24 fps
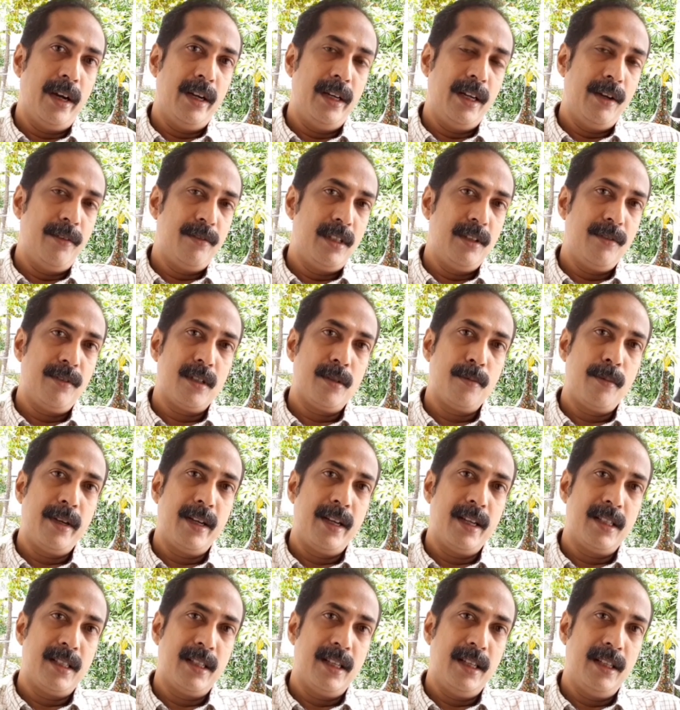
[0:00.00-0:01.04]
IDFC First
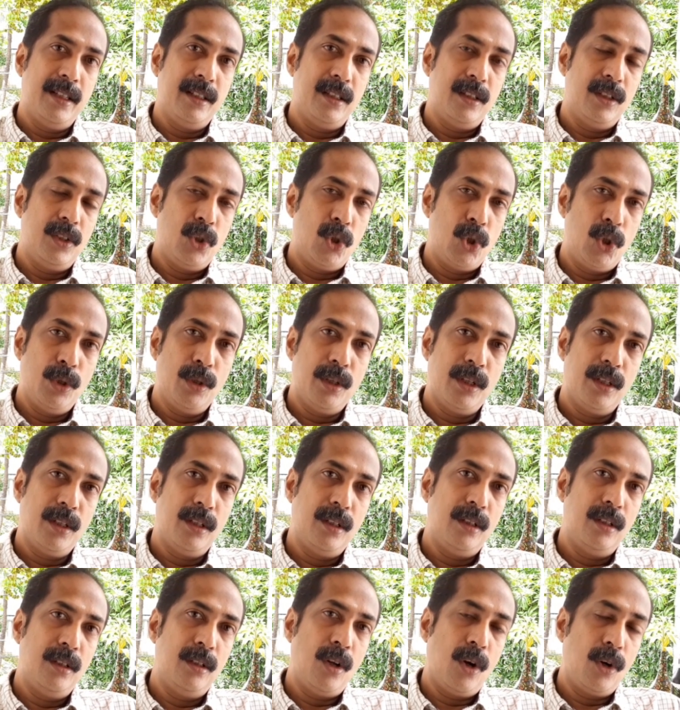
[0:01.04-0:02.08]
Bank is a sure
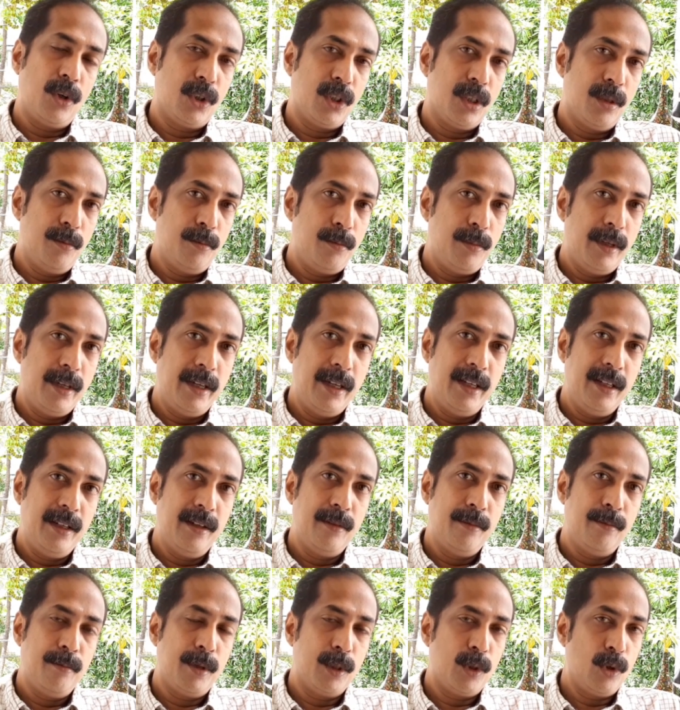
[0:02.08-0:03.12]
long term player,
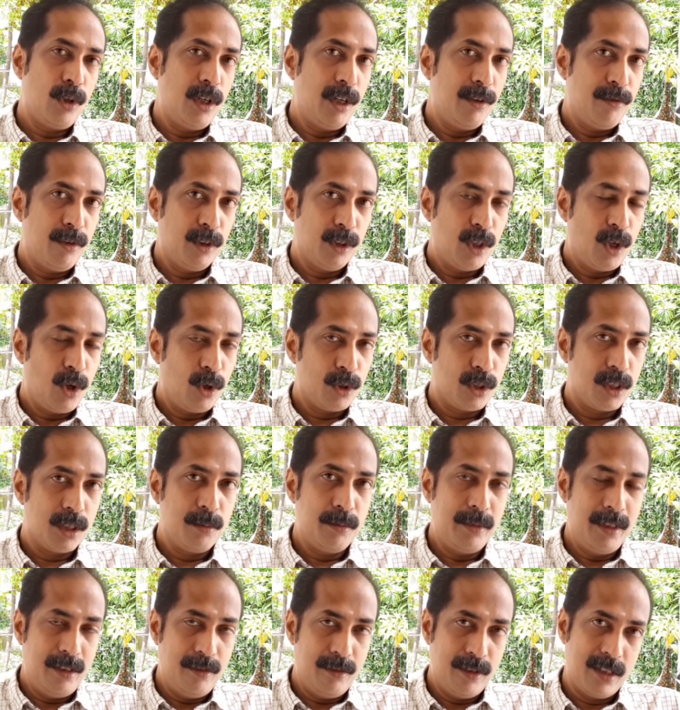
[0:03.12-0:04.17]
but only for the long
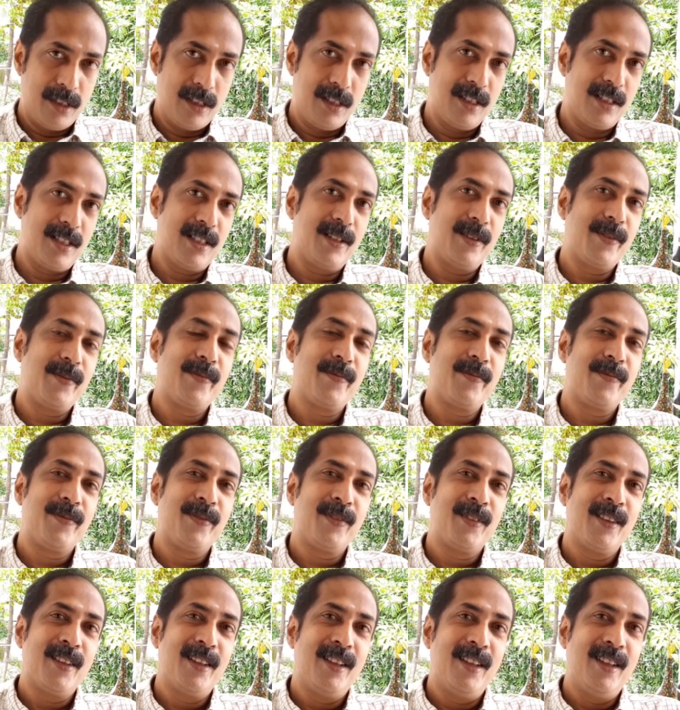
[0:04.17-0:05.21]
term investors.
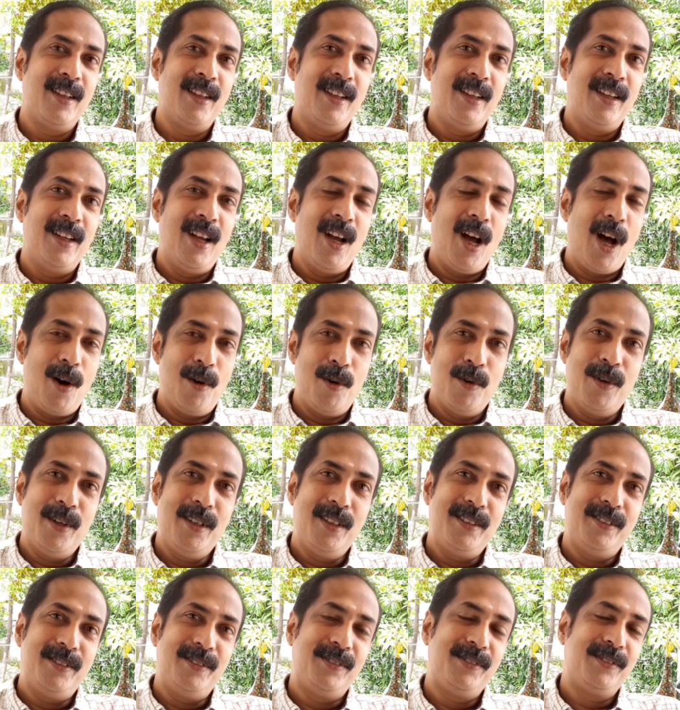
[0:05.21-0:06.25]

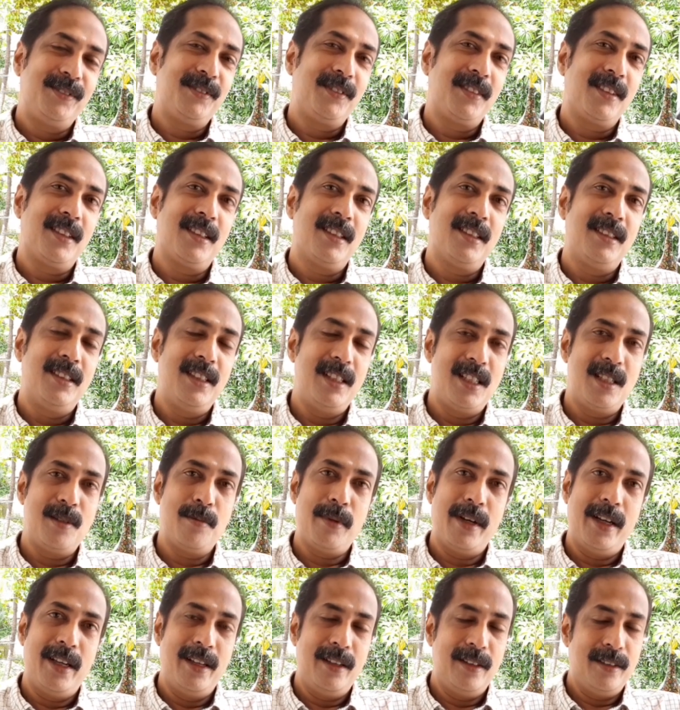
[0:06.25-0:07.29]
However, this is
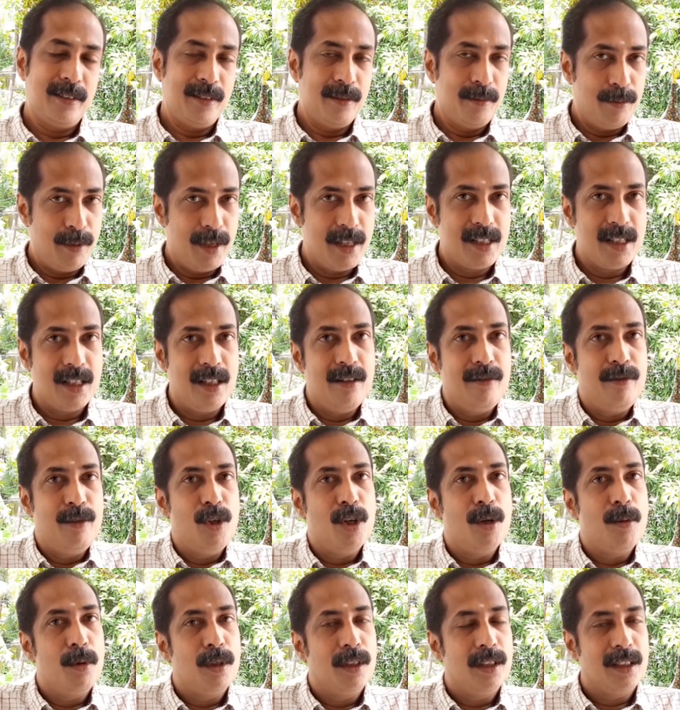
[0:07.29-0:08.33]
my personal
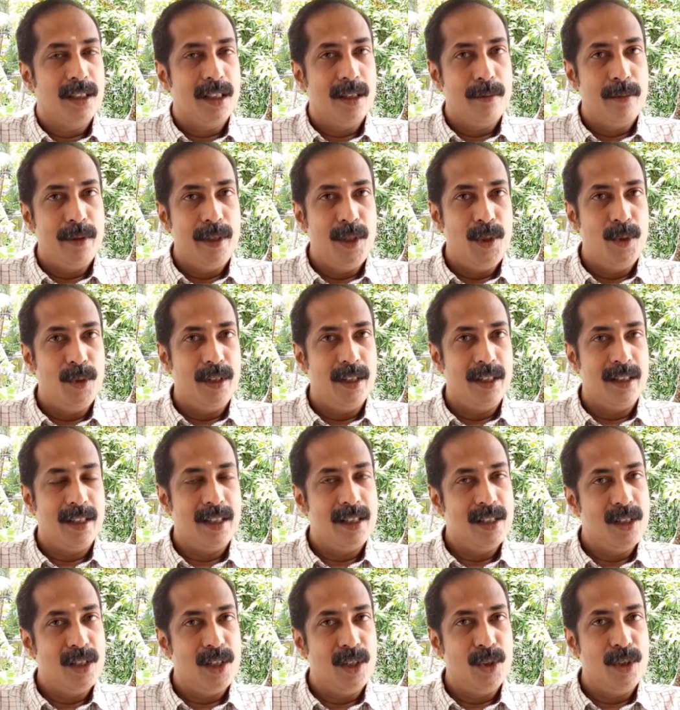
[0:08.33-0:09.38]
view about the company. You can
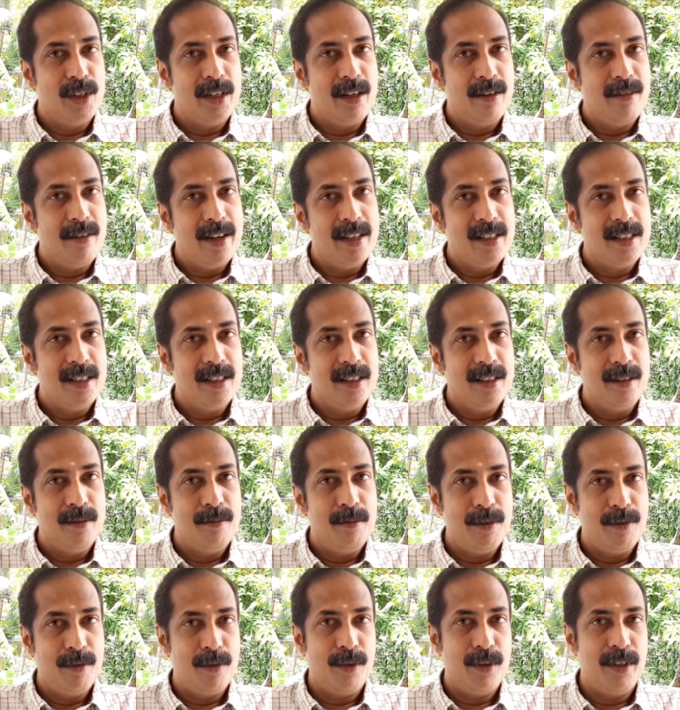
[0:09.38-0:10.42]
consult your advisor
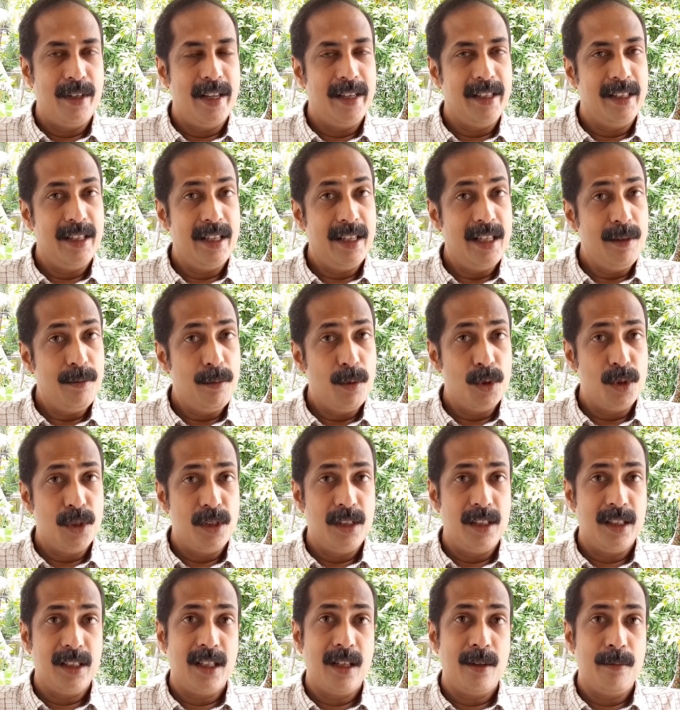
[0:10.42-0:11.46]
before taking any
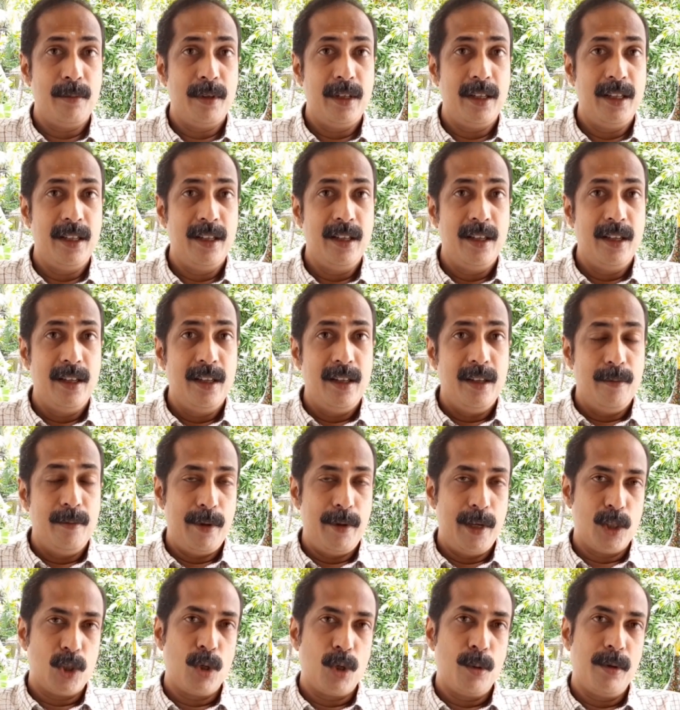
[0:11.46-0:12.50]
position in the company
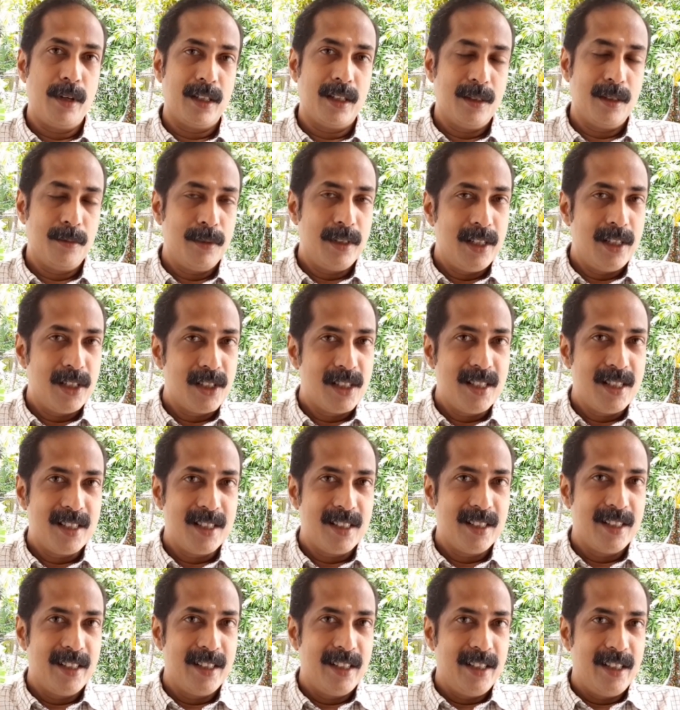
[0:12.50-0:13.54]
based on my
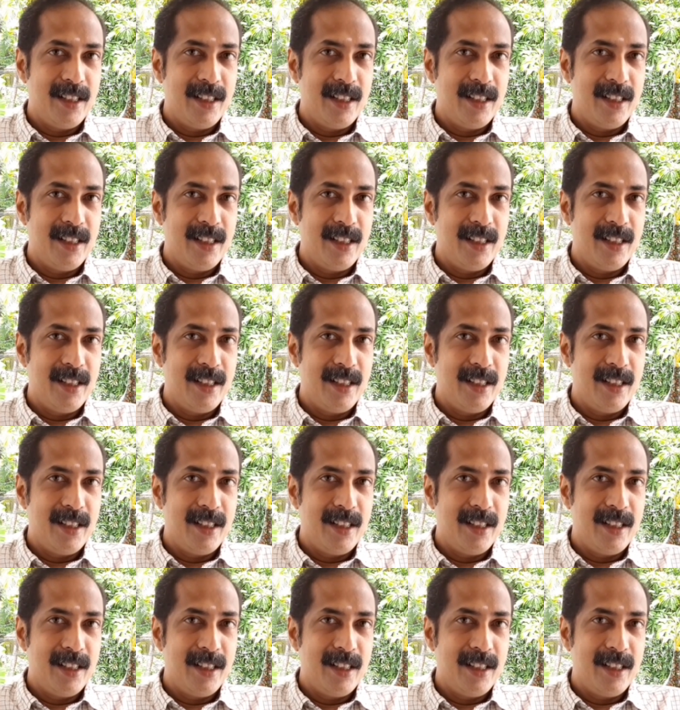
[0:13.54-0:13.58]
recommendations.